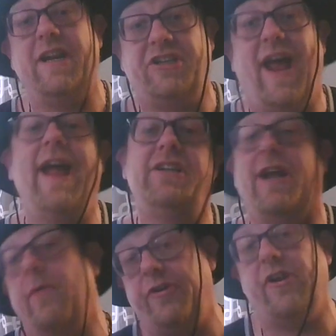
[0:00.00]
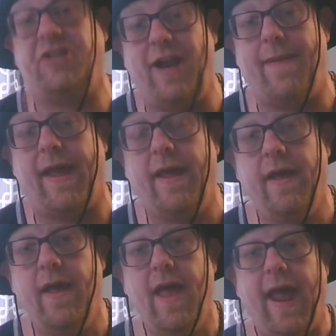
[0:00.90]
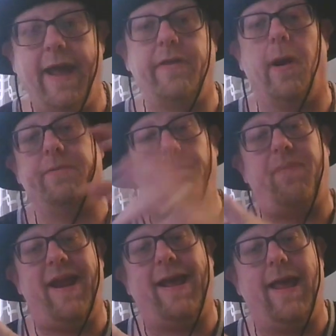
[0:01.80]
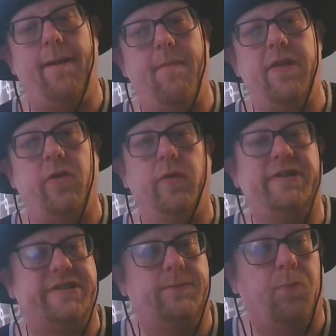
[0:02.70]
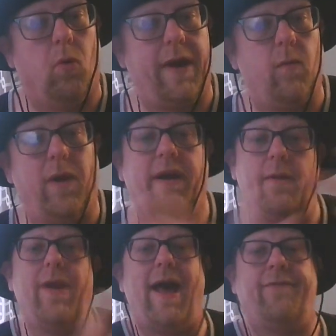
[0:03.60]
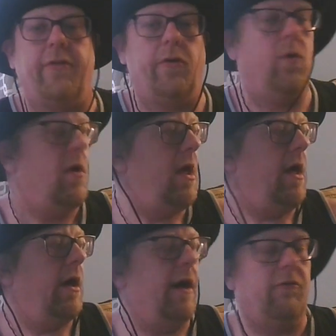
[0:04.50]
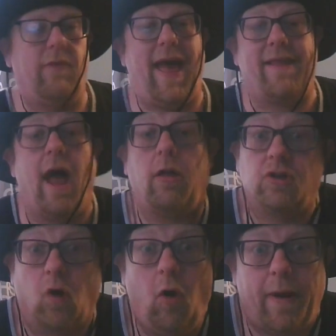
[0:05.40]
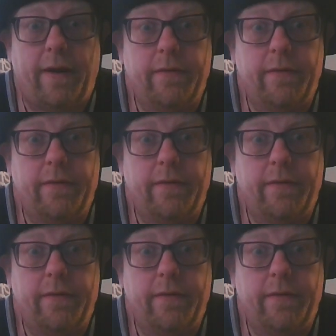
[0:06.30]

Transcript: Jey, Jey would do to Jimmy, in terms of beating him to a point where he would have to acknowledge Roman.